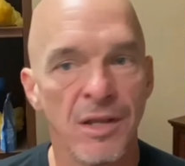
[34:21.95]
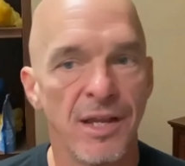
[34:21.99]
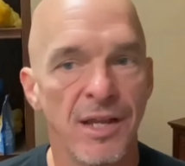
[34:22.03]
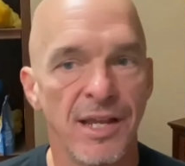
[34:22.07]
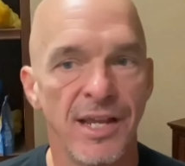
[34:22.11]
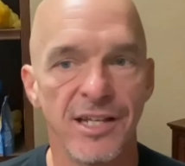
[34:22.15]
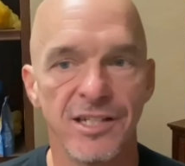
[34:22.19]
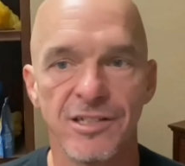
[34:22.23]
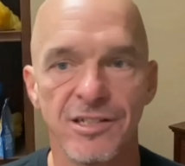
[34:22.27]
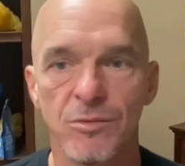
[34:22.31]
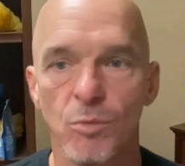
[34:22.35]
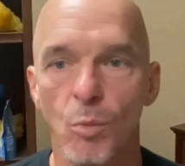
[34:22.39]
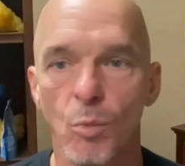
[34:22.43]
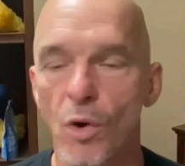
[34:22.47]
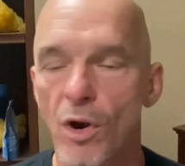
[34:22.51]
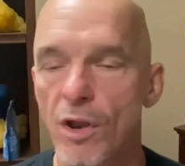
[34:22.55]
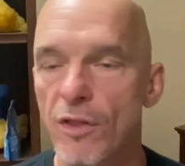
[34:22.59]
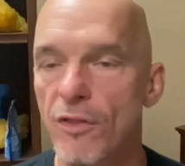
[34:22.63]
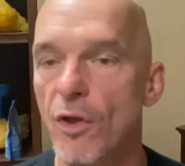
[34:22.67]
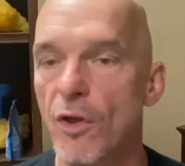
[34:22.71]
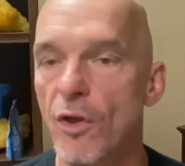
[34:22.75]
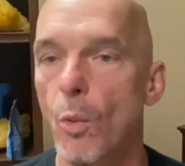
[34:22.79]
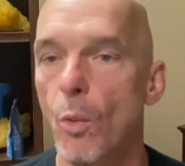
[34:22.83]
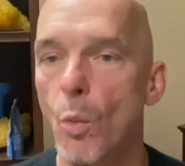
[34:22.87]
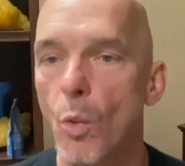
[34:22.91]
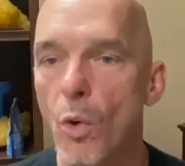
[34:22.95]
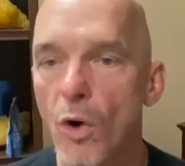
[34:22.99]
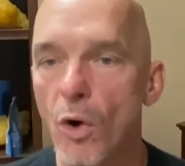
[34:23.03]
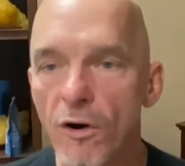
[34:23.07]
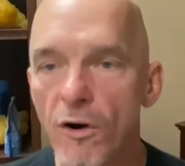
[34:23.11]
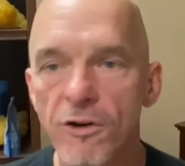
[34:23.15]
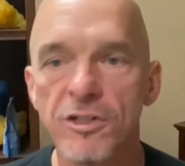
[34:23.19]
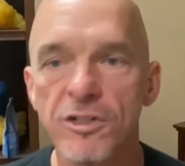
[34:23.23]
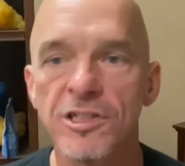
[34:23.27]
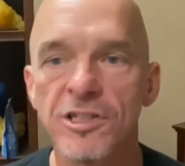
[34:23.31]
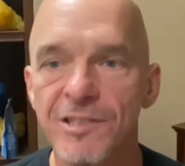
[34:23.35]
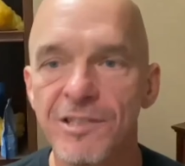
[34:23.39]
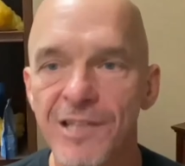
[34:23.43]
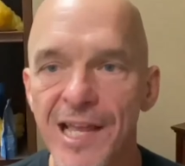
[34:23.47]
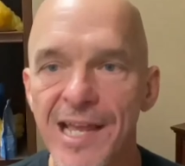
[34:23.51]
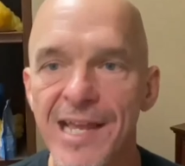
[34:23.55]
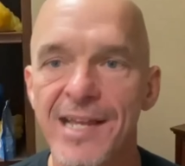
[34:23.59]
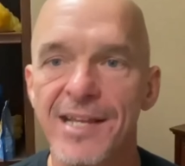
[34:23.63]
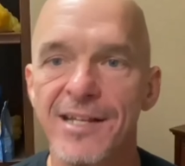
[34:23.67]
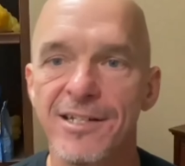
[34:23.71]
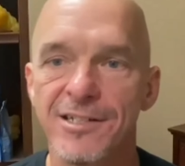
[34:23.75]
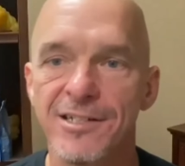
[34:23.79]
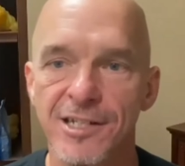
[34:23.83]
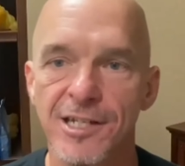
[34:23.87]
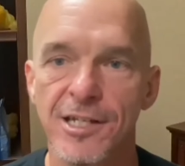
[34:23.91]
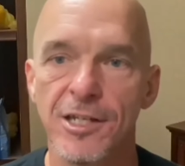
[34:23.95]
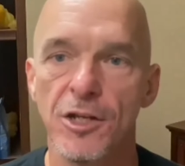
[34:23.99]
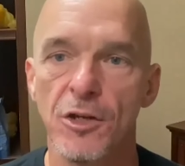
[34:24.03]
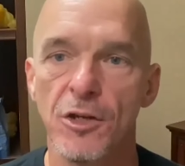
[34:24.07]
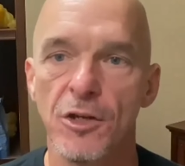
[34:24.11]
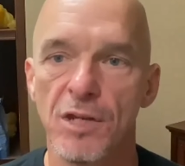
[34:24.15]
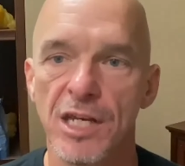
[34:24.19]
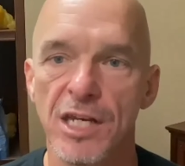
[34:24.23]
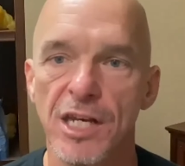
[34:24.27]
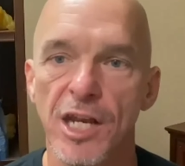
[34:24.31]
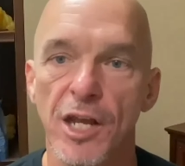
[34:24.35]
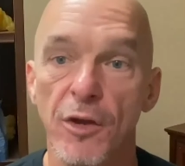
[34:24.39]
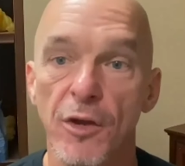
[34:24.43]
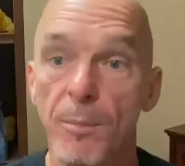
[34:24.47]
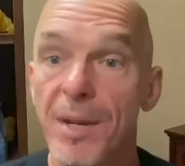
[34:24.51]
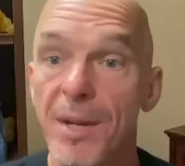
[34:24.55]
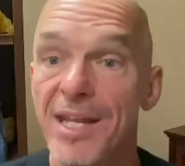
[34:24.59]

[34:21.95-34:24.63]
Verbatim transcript: It's one of the worst things that you can do.